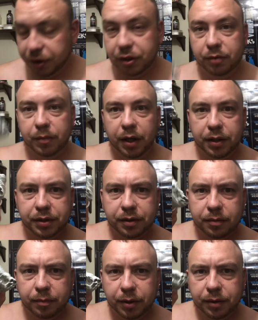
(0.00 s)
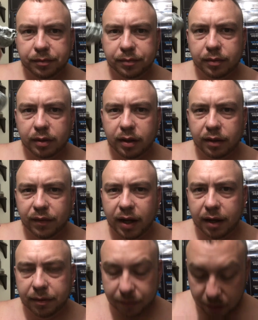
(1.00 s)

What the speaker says: it too much, but I've got